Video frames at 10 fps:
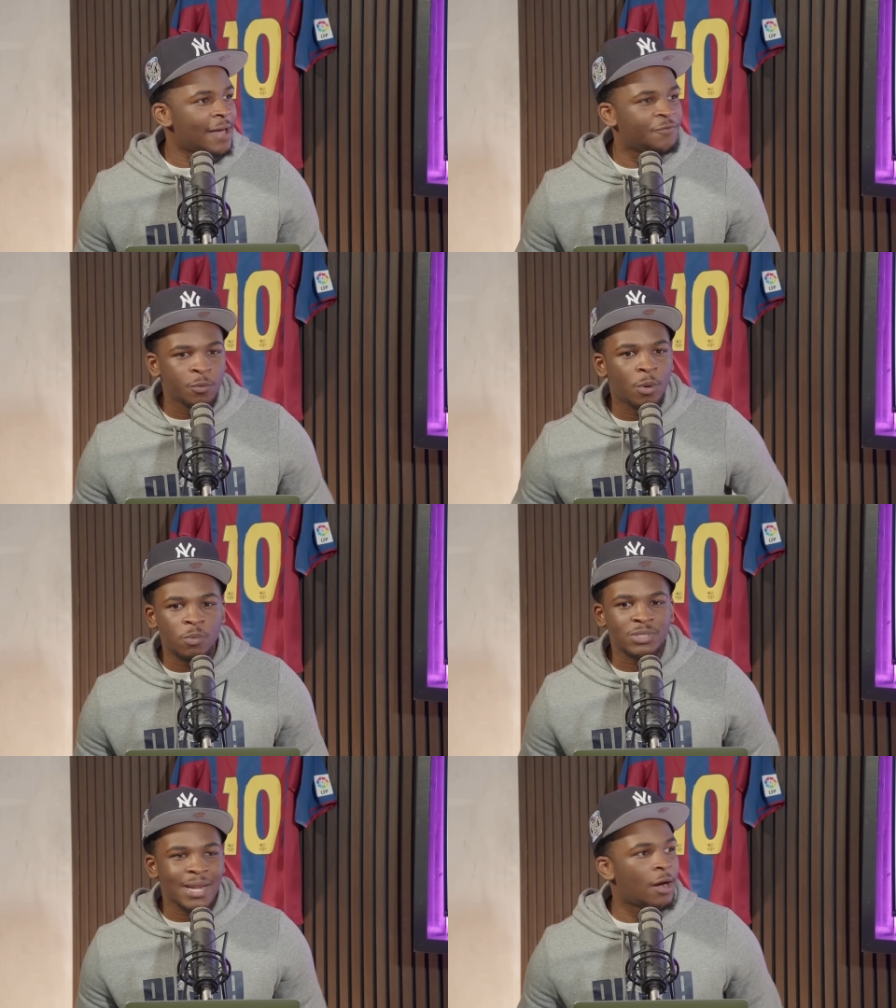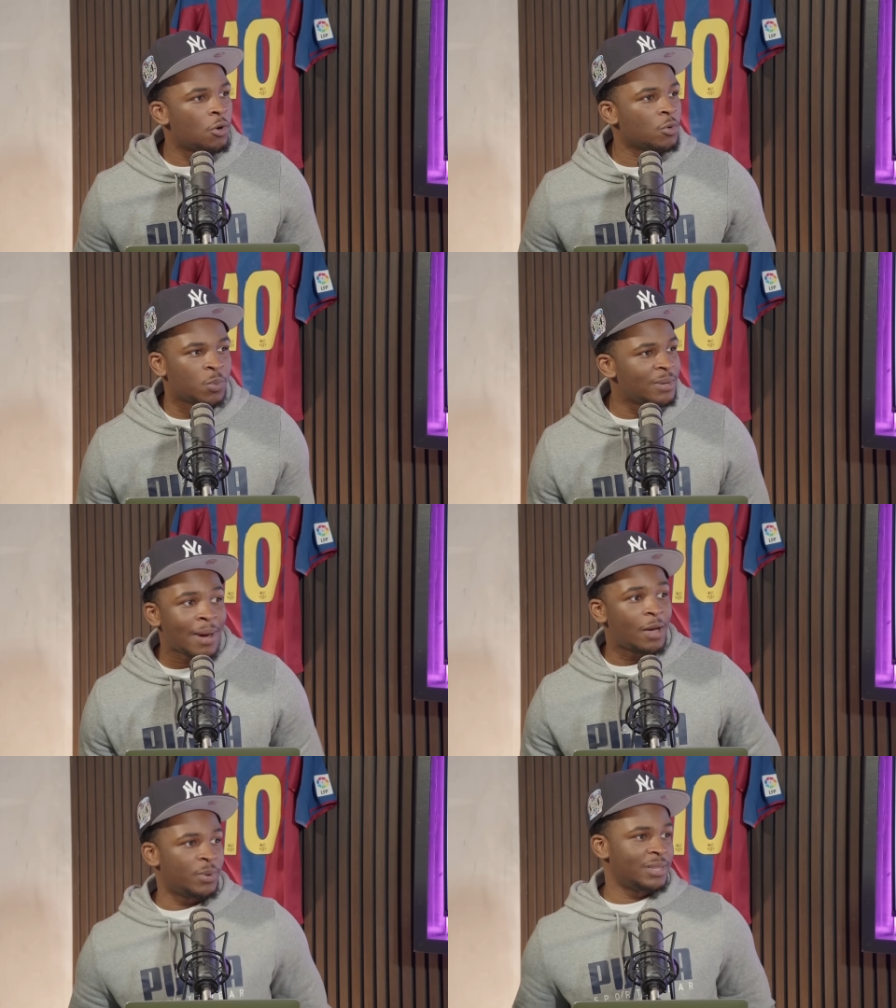Everyone was like, "Hold on, we
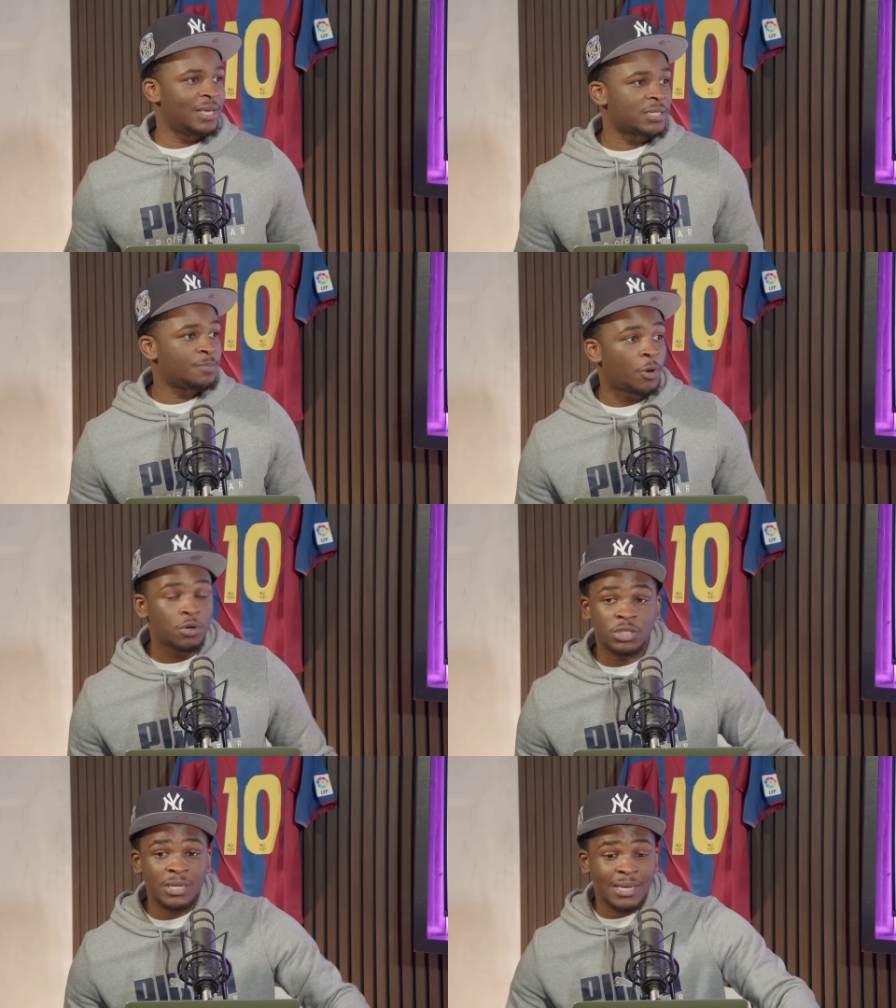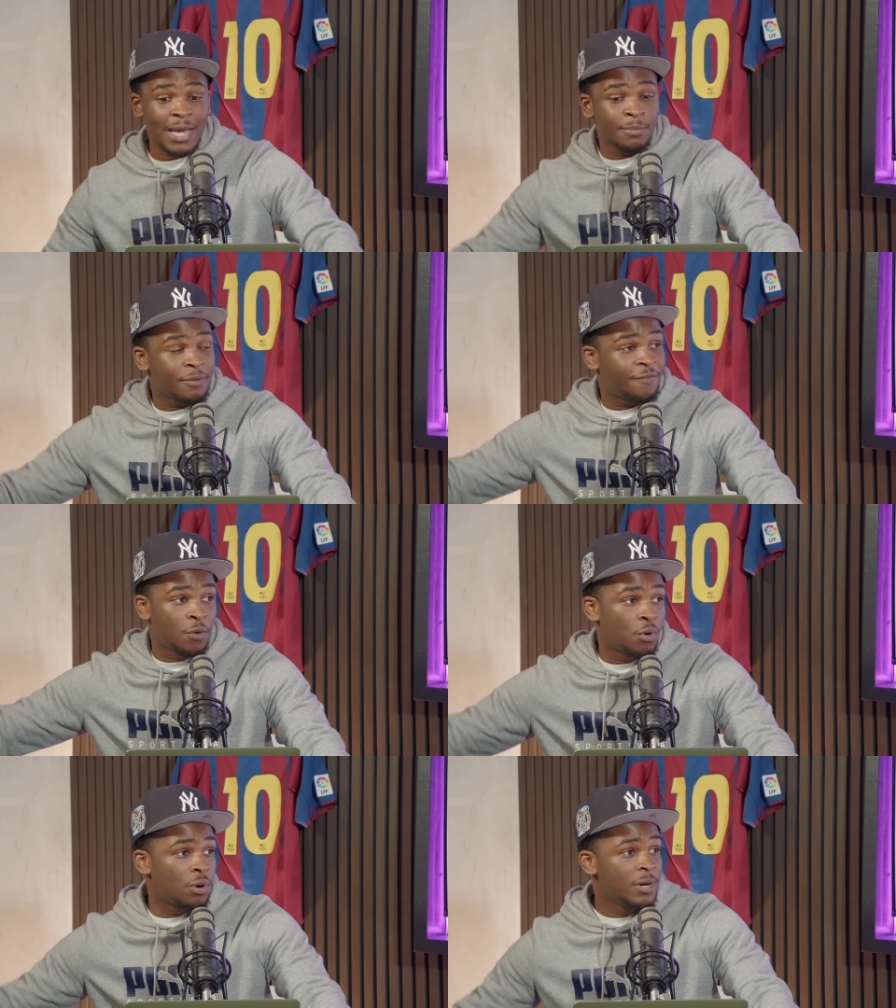might win this," mm. because mm. the game
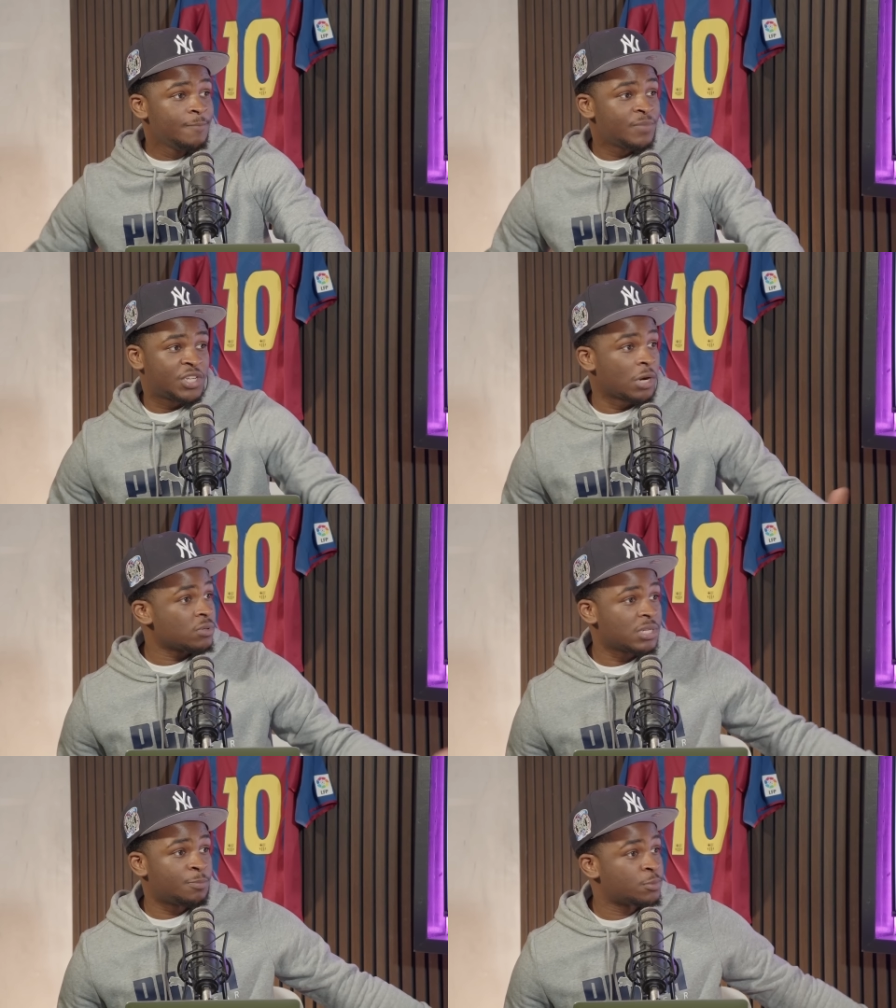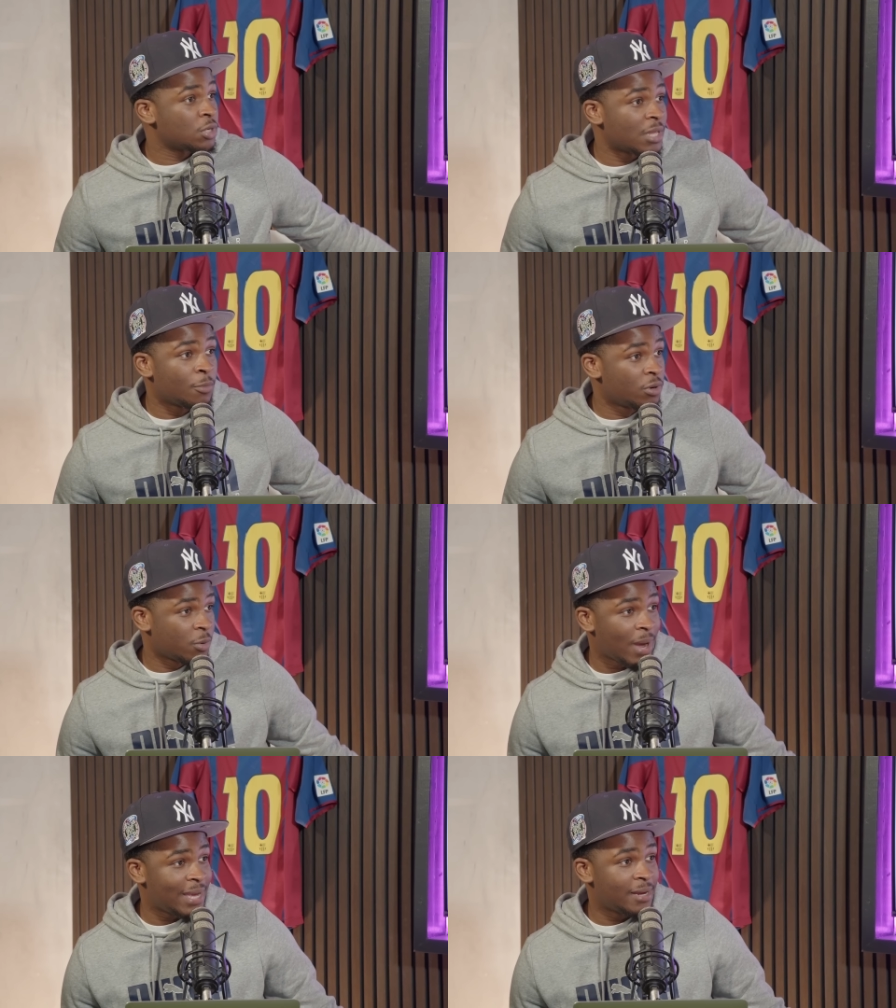before Chelsea took them all
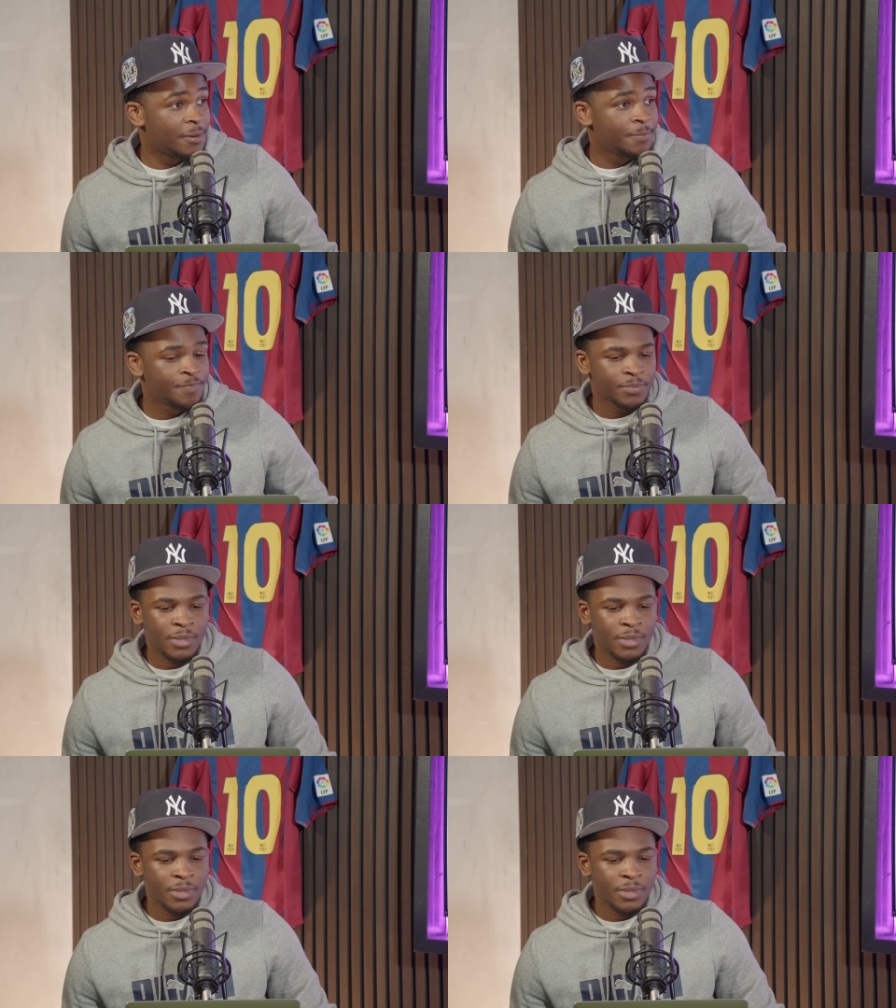away. Mm.